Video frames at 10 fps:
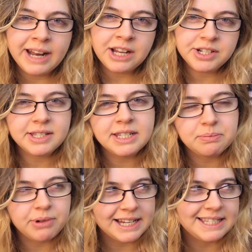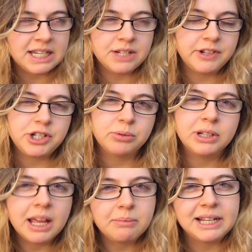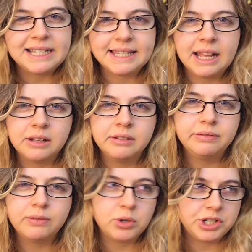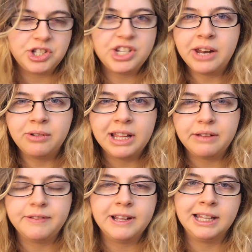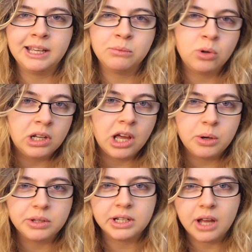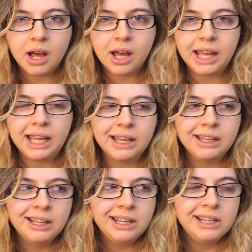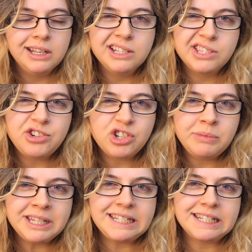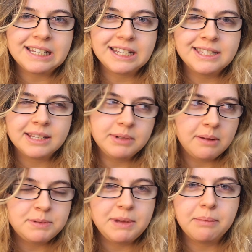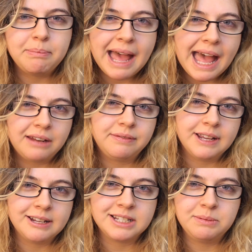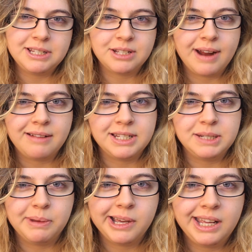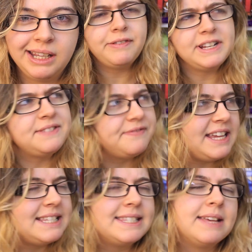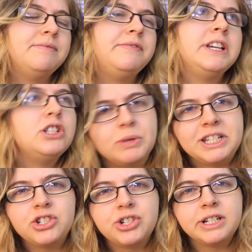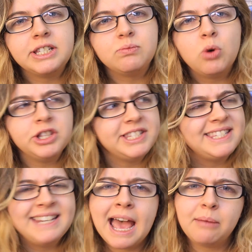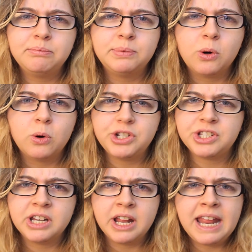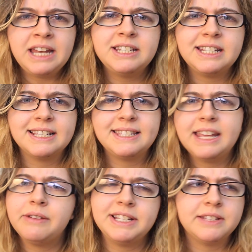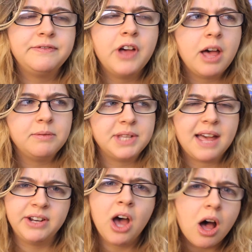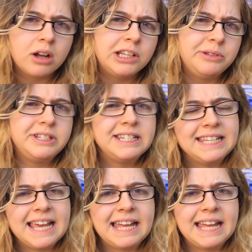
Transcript: an anxious and depressed individual like myself, or just generally feeling more low than high, social media can sometimes be a bad thing to be surrounded by. Whether it's face something, Twitterous, what snap, or just an unending series of verbs that have an R glued to the